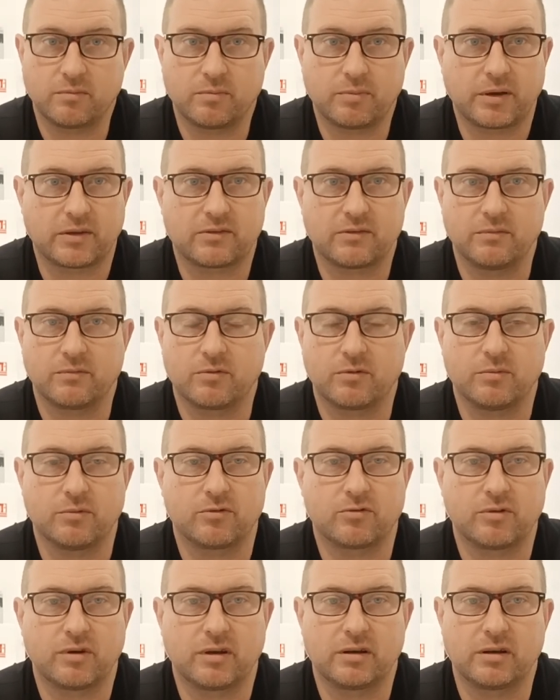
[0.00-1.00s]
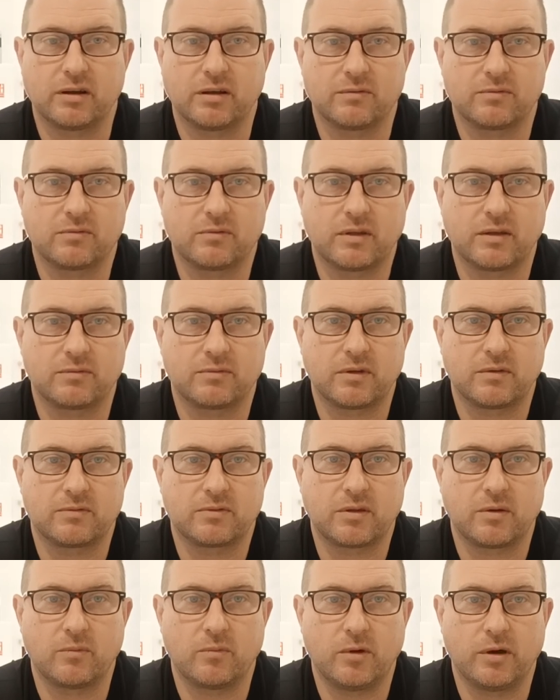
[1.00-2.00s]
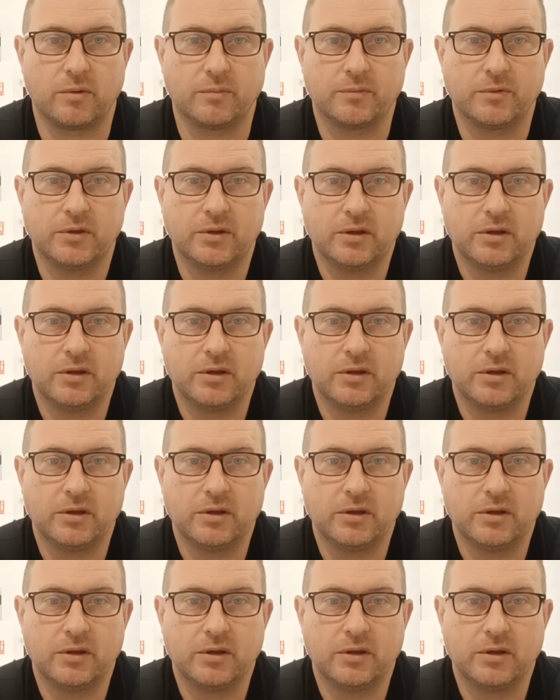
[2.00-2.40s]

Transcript: passed them through Madrid and they've done well.